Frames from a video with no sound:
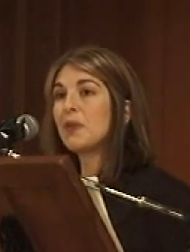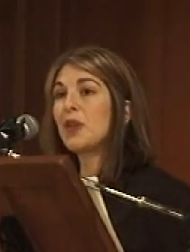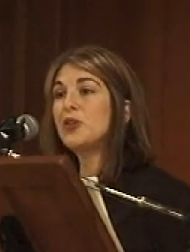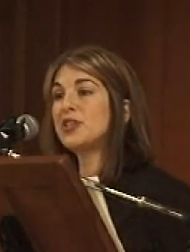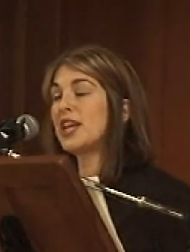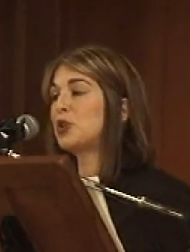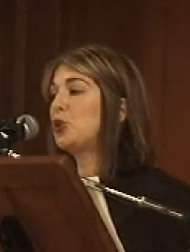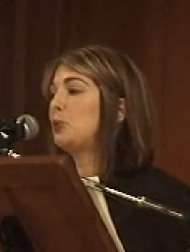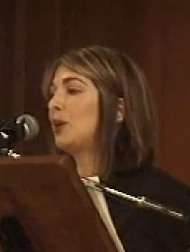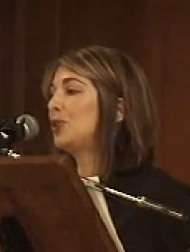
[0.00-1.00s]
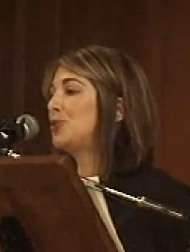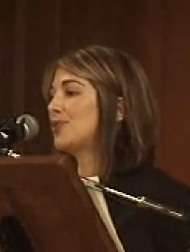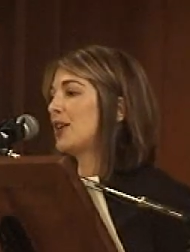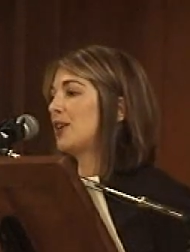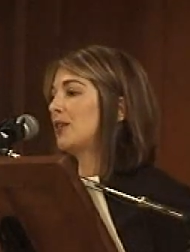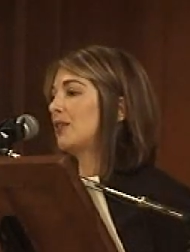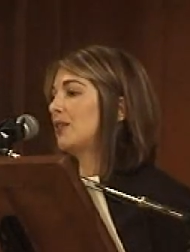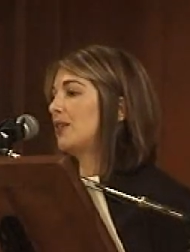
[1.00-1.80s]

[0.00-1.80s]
Hussein Kuba, who's an